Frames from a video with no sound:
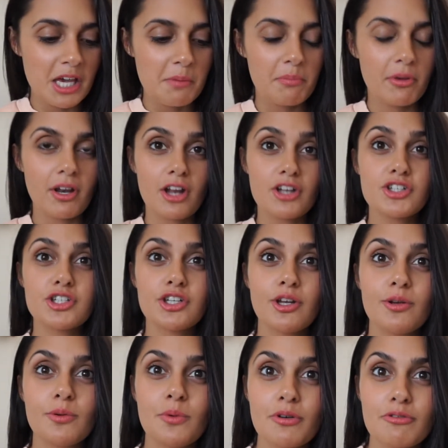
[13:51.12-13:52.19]
but I
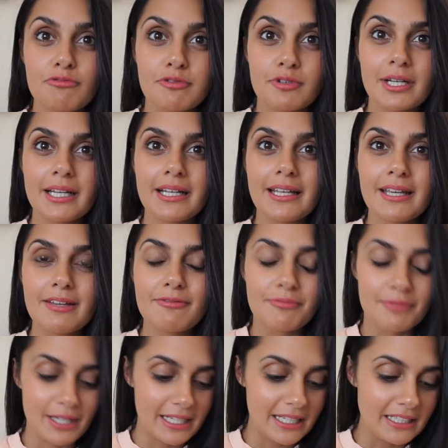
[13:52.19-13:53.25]
do really,
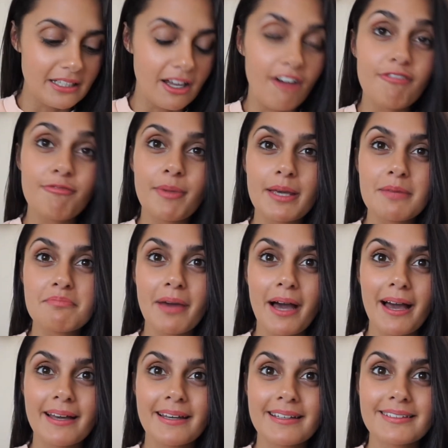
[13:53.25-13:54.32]
really love being
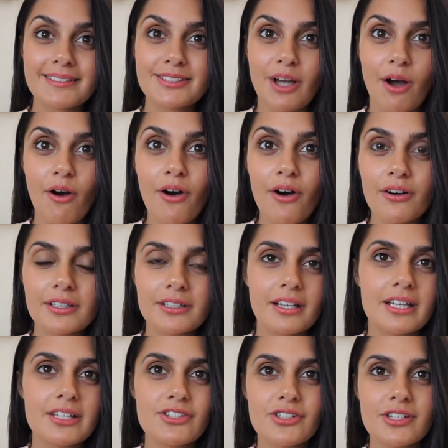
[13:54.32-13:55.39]
back dark.
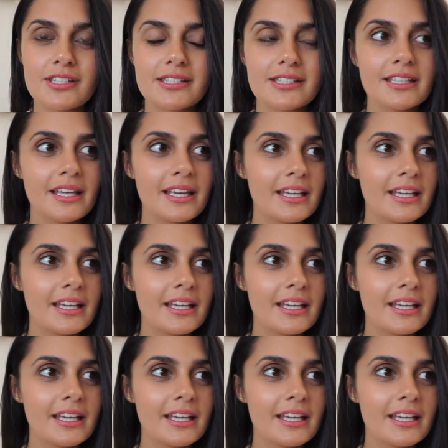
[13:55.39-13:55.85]
Like, it's just,